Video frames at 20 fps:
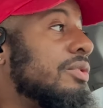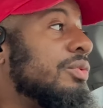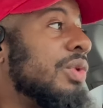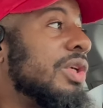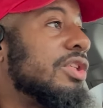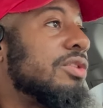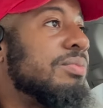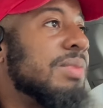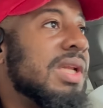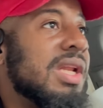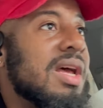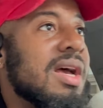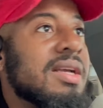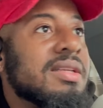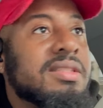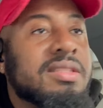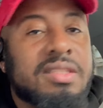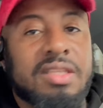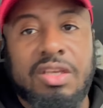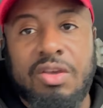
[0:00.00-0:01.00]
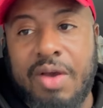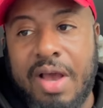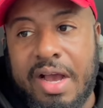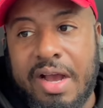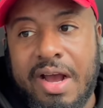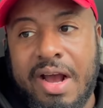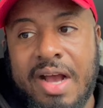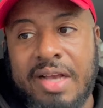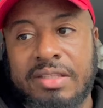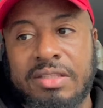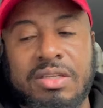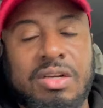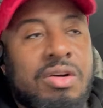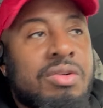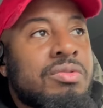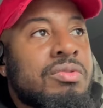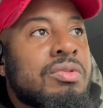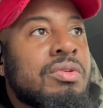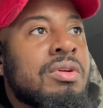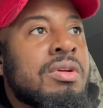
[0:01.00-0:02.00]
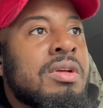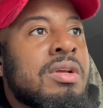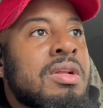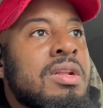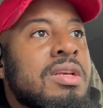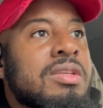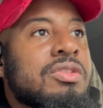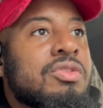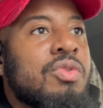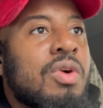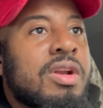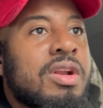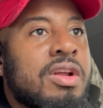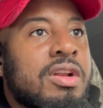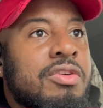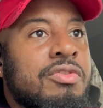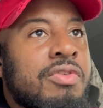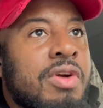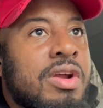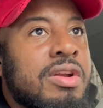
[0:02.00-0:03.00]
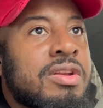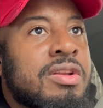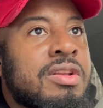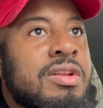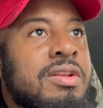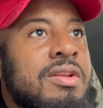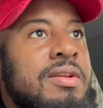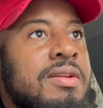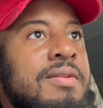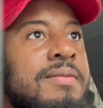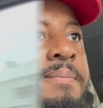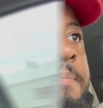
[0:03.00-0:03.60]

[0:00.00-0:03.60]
wish me luck. See you at Costco. Let's do another run. So